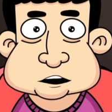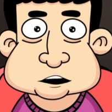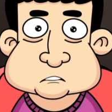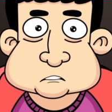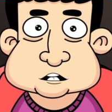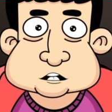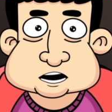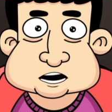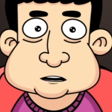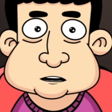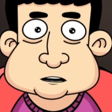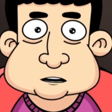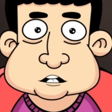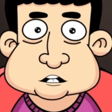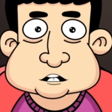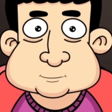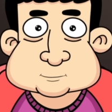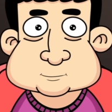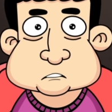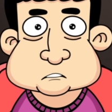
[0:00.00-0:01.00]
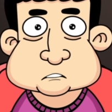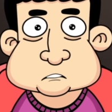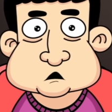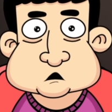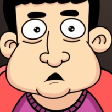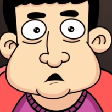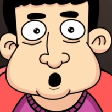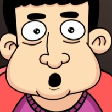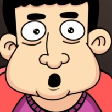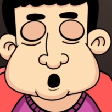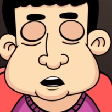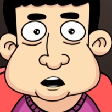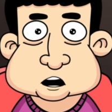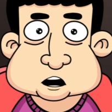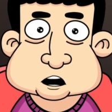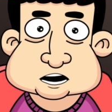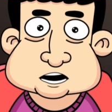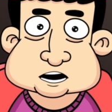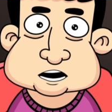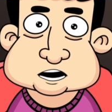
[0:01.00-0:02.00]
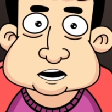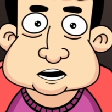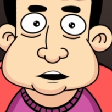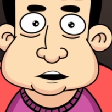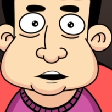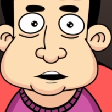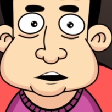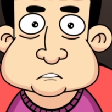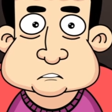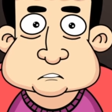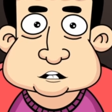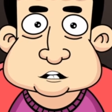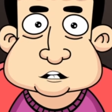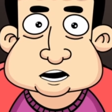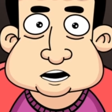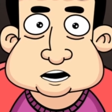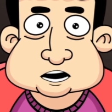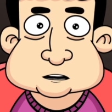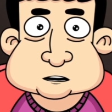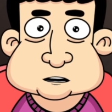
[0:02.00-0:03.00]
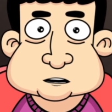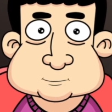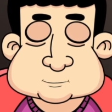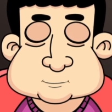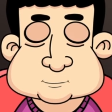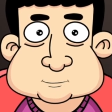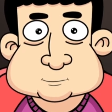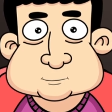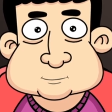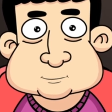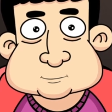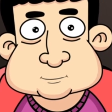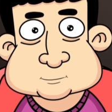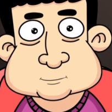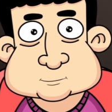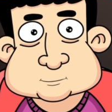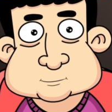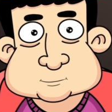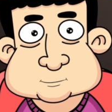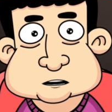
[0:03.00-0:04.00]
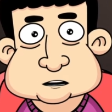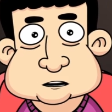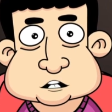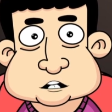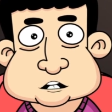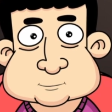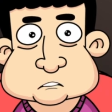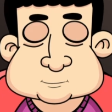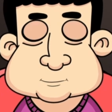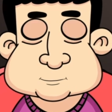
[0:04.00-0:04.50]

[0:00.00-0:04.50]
then everything you see, hear, taste, touch, or in any